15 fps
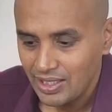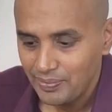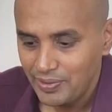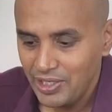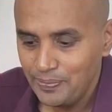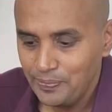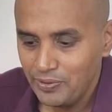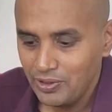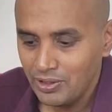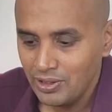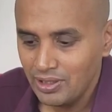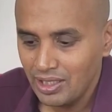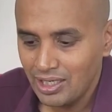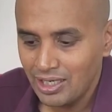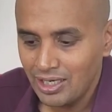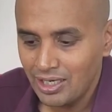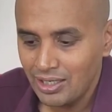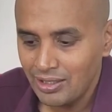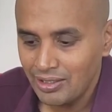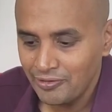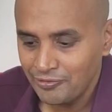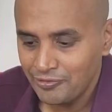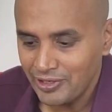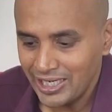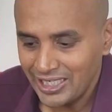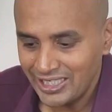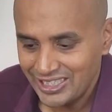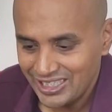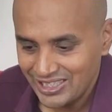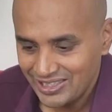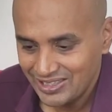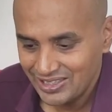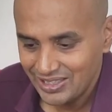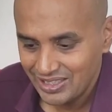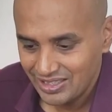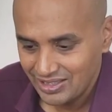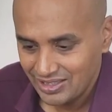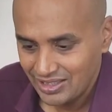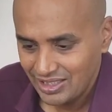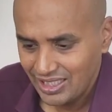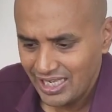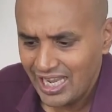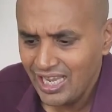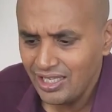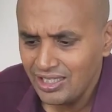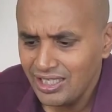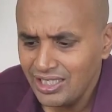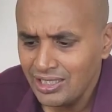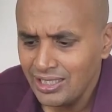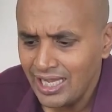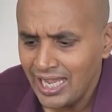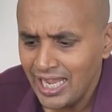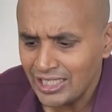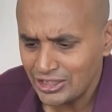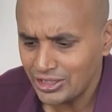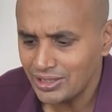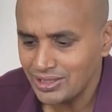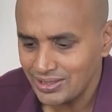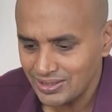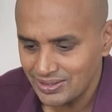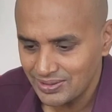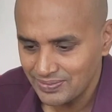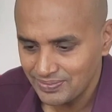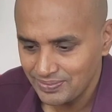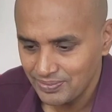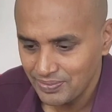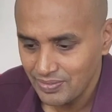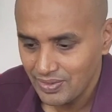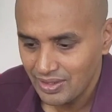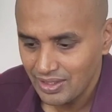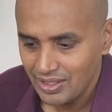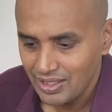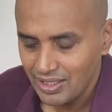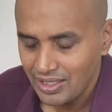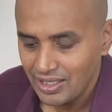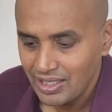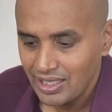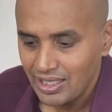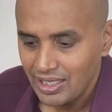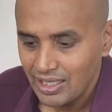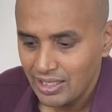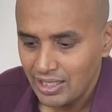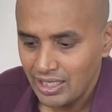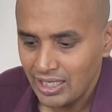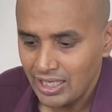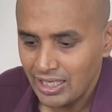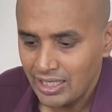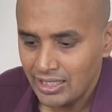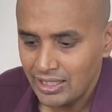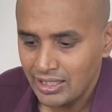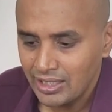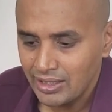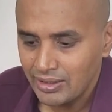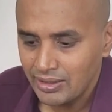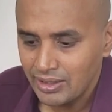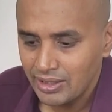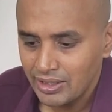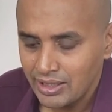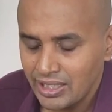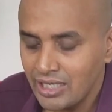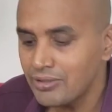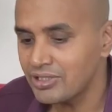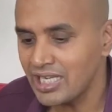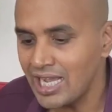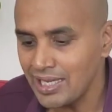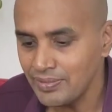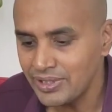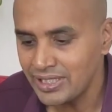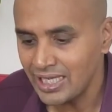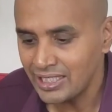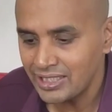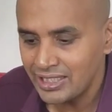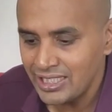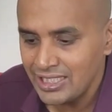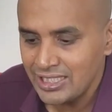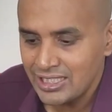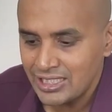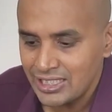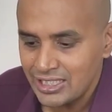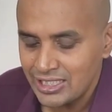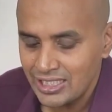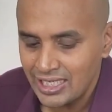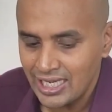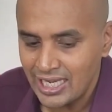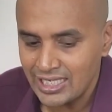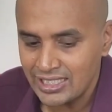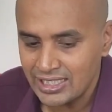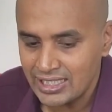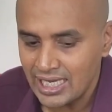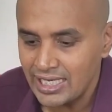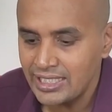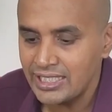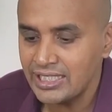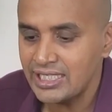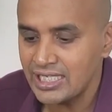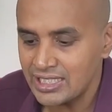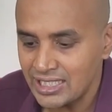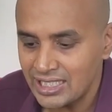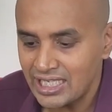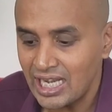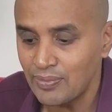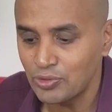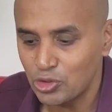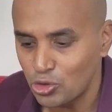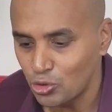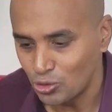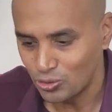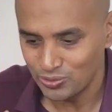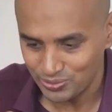People are afraid, a little anxious. And there are times that this anxiety doesn't come through.